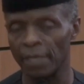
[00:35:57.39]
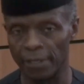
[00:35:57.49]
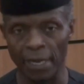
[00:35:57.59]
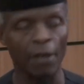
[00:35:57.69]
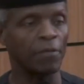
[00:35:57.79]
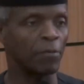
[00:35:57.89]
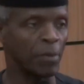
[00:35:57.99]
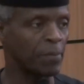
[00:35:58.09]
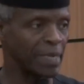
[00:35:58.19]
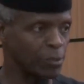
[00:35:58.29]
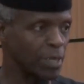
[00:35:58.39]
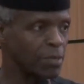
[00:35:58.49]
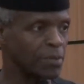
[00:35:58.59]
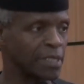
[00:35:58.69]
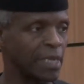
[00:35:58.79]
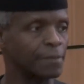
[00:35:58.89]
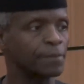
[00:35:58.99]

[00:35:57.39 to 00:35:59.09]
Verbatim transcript: Now they'll be paying 20%.